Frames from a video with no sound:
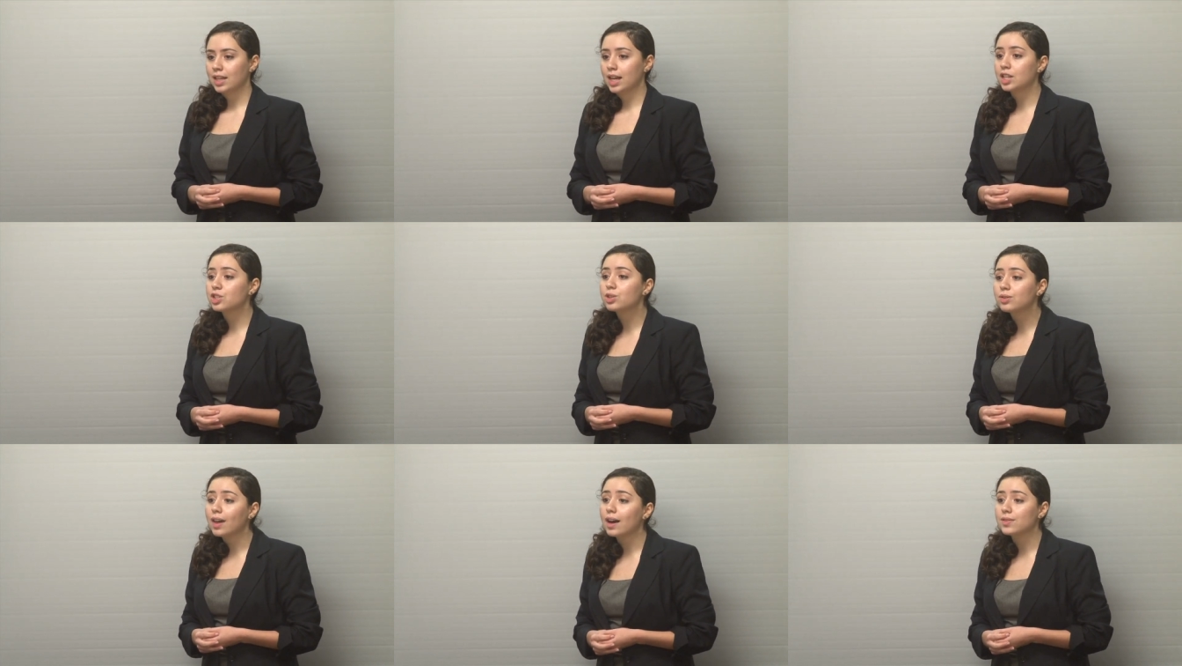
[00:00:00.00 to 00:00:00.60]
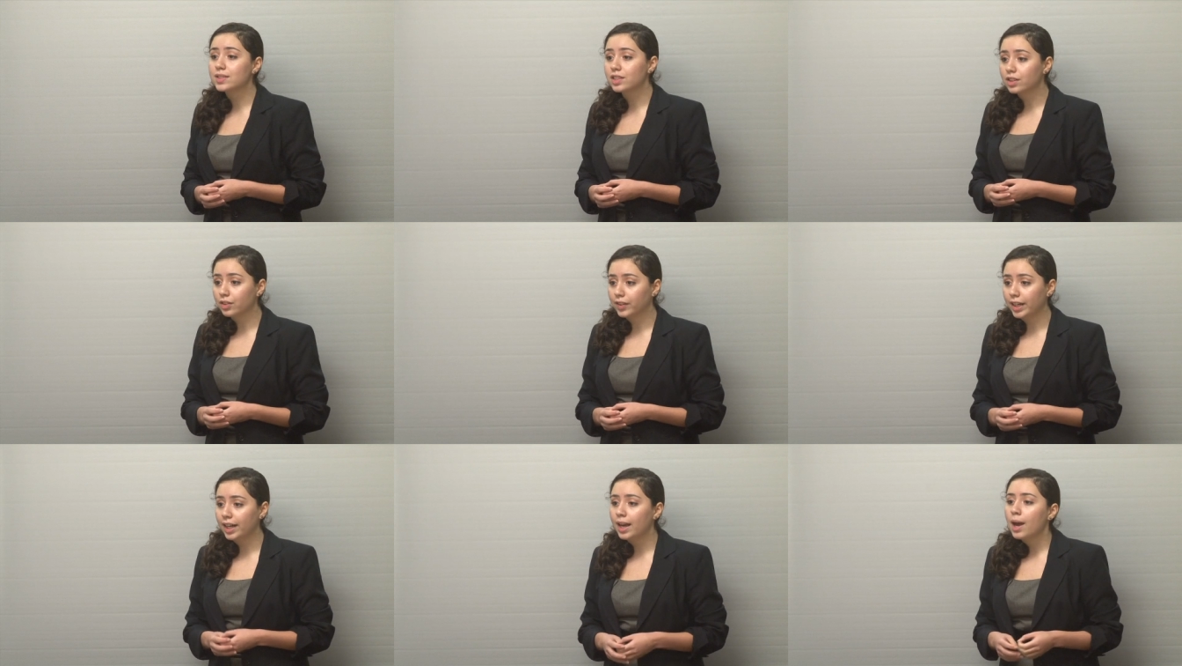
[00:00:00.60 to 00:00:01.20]
In
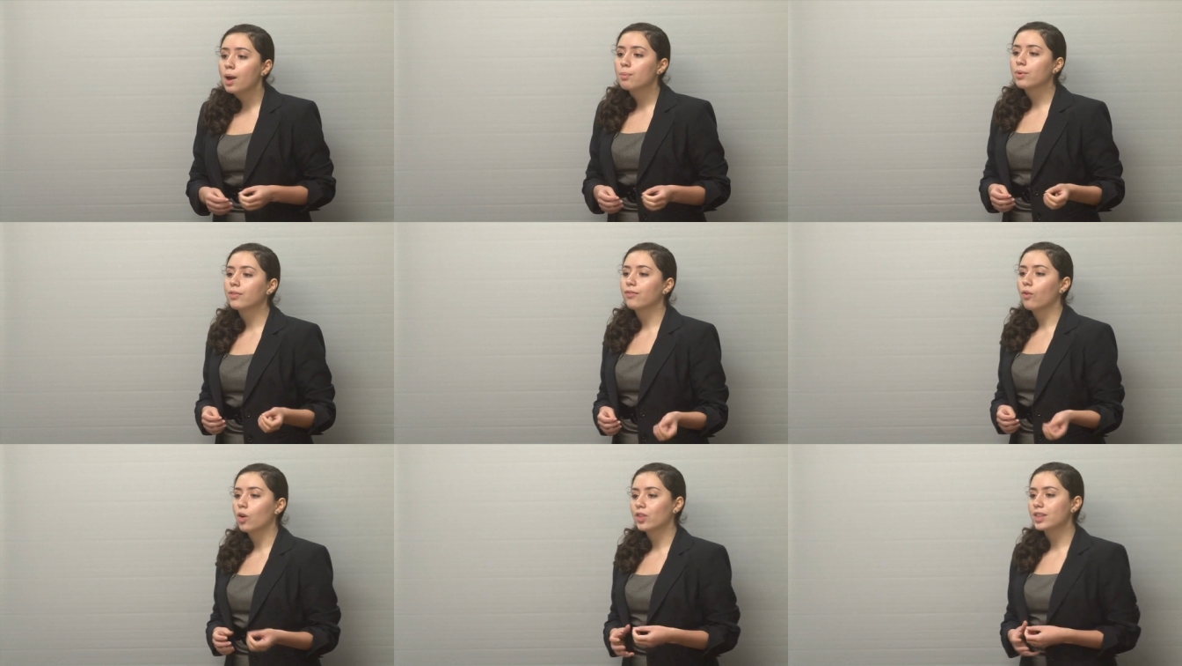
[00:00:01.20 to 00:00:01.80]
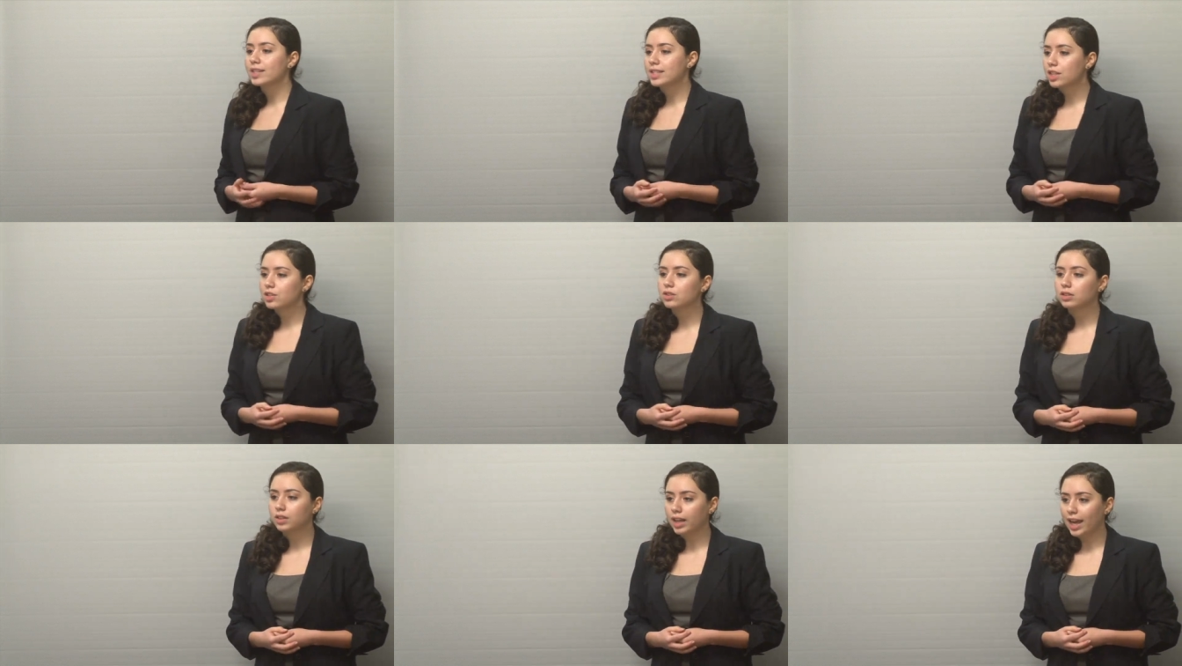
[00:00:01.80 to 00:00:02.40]
2003, before the
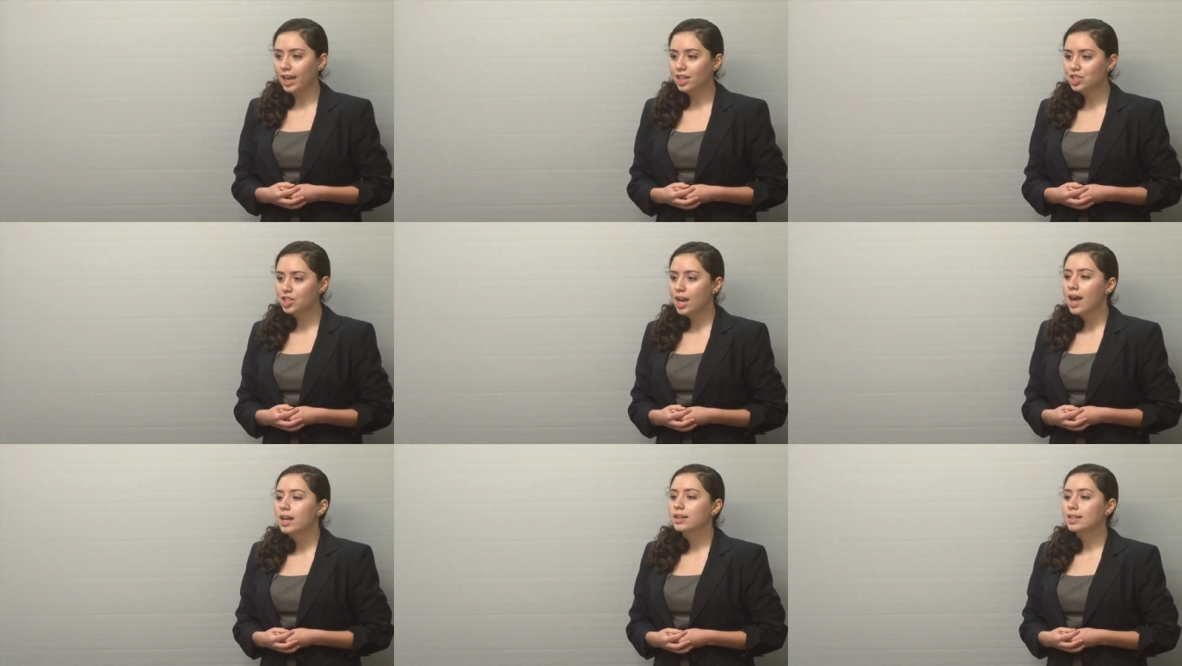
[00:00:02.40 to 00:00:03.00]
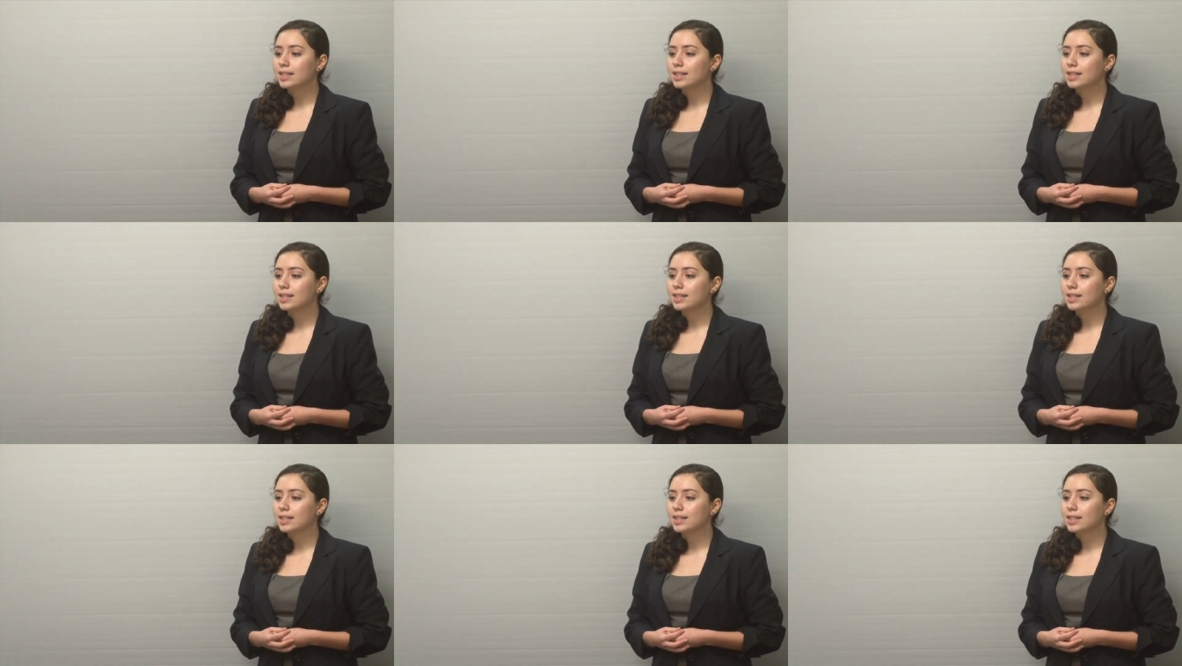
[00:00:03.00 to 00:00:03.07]
digital age,